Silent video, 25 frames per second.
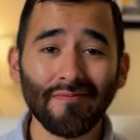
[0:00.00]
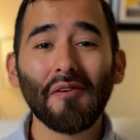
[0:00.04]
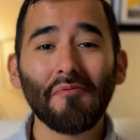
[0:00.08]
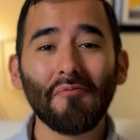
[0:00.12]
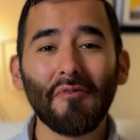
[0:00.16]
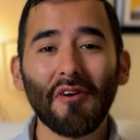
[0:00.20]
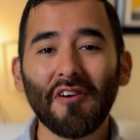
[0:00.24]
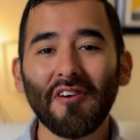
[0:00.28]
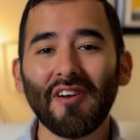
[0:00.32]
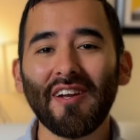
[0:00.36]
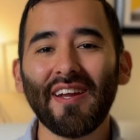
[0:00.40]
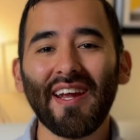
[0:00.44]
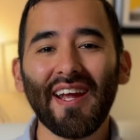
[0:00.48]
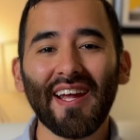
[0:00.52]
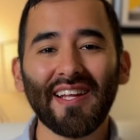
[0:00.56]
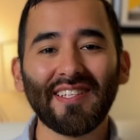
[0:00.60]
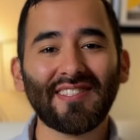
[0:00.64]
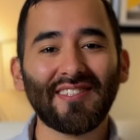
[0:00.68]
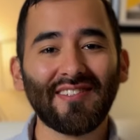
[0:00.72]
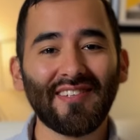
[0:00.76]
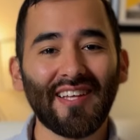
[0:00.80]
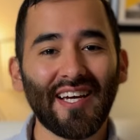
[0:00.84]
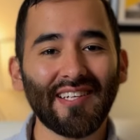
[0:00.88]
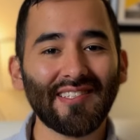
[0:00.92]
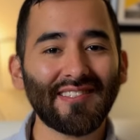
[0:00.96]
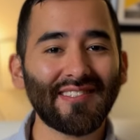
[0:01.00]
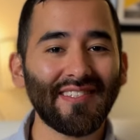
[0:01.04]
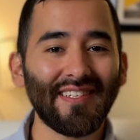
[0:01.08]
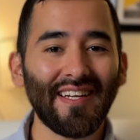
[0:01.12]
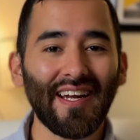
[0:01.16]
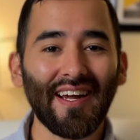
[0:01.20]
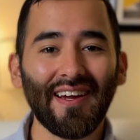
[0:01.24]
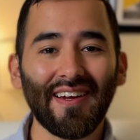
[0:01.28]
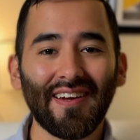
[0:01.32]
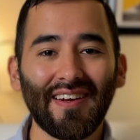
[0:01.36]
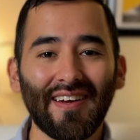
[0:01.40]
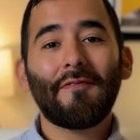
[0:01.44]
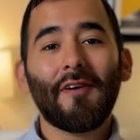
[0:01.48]
We're going to answer that
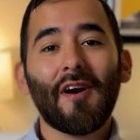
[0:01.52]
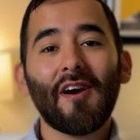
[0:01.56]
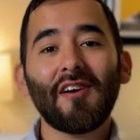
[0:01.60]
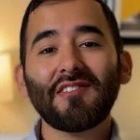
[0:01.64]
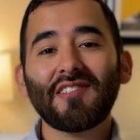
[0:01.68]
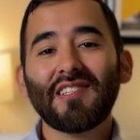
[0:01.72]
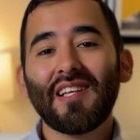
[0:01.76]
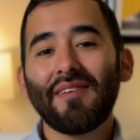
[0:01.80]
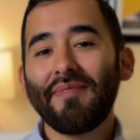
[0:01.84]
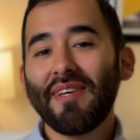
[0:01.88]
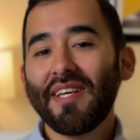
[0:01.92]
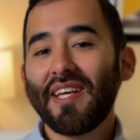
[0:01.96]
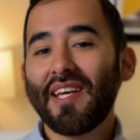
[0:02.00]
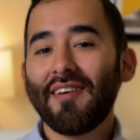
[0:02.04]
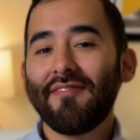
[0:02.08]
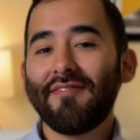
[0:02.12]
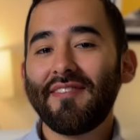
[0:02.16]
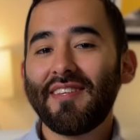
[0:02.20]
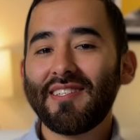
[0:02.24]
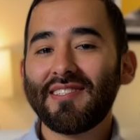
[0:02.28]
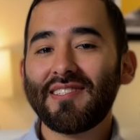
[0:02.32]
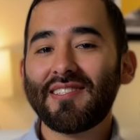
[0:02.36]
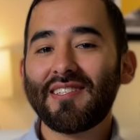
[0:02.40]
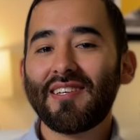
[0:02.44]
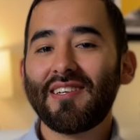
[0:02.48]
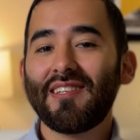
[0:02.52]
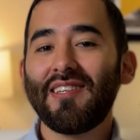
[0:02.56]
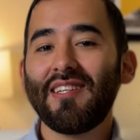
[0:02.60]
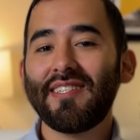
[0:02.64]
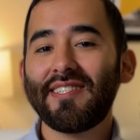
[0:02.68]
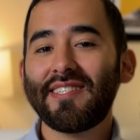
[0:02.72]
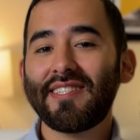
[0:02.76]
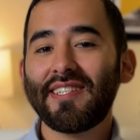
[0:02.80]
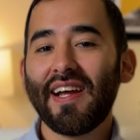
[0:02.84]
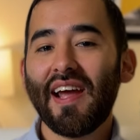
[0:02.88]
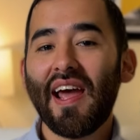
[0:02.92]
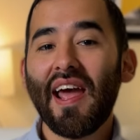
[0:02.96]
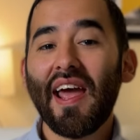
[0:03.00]
today. First, let me give this
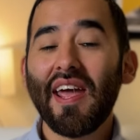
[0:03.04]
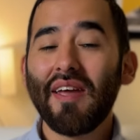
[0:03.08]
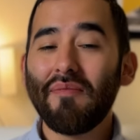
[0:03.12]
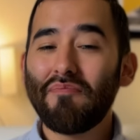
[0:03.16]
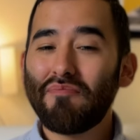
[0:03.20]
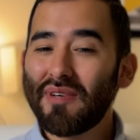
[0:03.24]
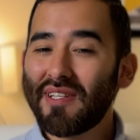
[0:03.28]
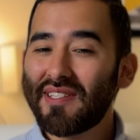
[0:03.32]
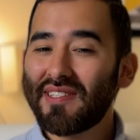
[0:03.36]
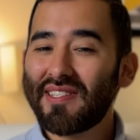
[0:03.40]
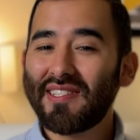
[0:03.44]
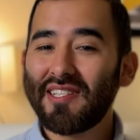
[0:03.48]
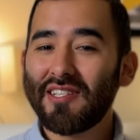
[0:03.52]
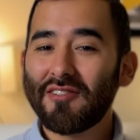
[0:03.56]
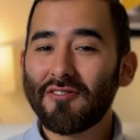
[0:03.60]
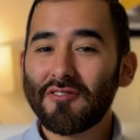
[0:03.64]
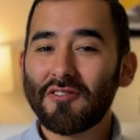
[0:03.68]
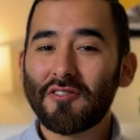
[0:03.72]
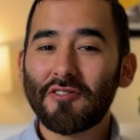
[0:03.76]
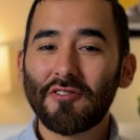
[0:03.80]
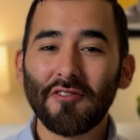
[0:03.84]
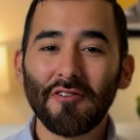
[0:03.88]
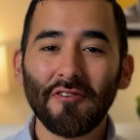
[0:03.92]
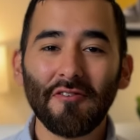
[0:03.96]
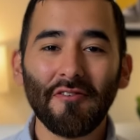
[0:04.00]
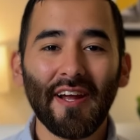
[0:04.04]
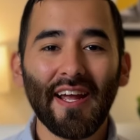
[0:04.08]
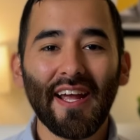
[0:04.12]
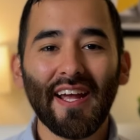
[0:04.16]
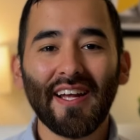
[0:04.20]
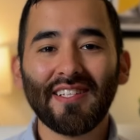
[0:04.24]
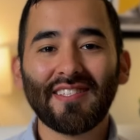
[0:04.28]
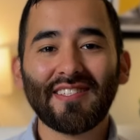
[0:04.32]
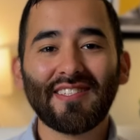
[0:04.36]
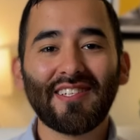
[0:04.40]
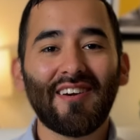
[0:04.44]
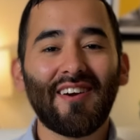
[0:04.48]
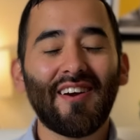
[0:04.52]
cliche but still true
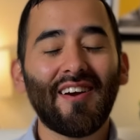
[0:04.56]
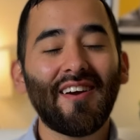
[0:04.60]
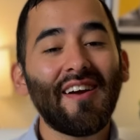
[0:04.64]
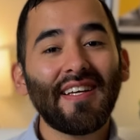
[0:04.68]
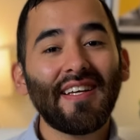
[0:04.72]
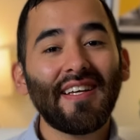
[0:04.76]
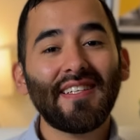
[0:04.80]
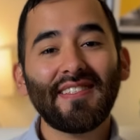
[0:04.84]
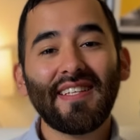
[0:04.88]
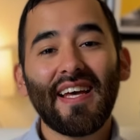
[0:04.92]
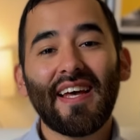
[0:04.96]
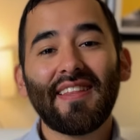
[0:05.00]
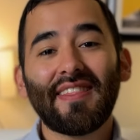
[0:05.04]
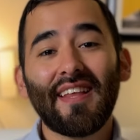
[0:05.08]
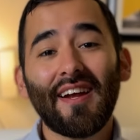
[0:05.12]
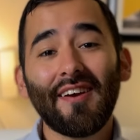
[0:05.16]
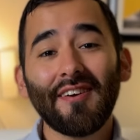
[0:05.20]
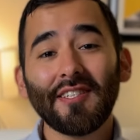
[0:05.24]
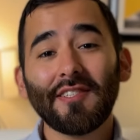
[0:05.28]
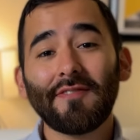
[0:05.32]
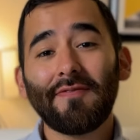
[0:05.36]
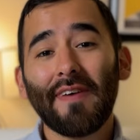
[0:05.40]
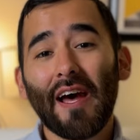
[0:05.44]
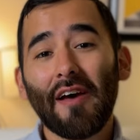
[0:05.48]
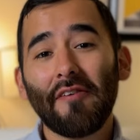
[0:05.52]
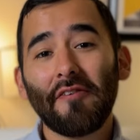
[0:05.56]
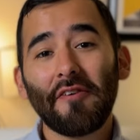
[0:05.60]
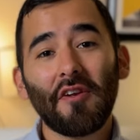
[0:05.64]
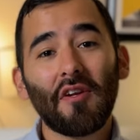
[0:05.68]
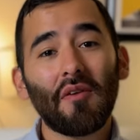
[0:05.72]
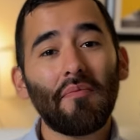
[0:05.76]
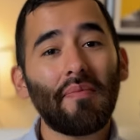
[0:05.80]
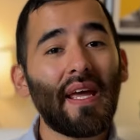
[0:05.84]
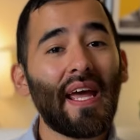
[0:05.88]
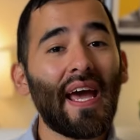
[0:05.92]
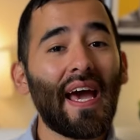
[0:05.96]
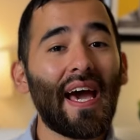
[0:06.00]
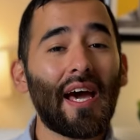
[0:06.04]
answer, is that there is value to
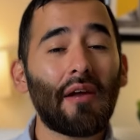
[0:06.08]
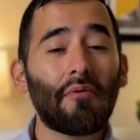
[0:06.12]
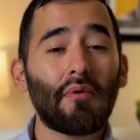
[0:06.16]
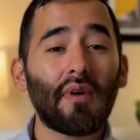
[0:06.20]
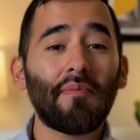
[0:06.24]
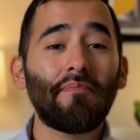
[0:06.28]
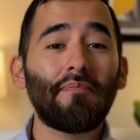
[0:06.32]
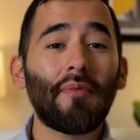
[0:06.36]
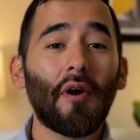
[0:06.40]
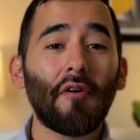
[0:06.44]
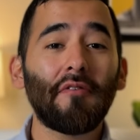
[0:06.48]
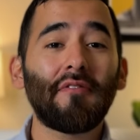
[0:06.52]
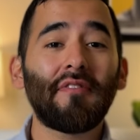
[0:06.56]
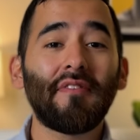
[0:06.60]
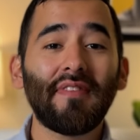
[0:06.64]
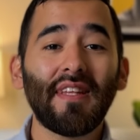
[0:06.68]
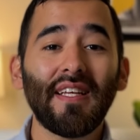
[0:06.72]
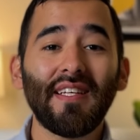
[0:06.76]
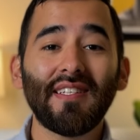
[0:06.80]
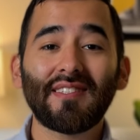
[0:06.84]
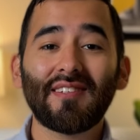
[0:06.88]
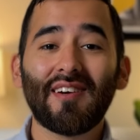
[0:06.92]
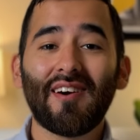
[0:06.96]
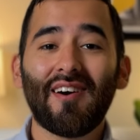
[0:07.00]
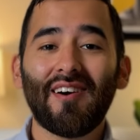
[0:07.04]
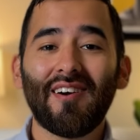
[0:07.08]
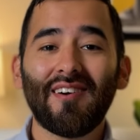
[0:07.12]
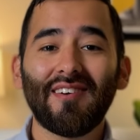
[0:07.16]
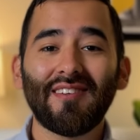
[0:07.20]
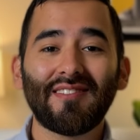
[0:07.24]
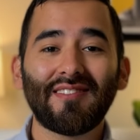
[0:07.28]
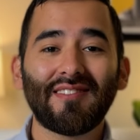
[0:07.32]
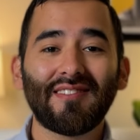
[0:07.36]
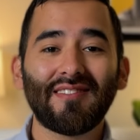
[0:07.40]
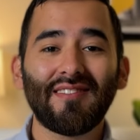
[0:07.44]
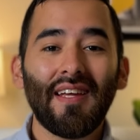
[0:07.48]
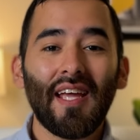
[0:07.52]
be had with both of these cards.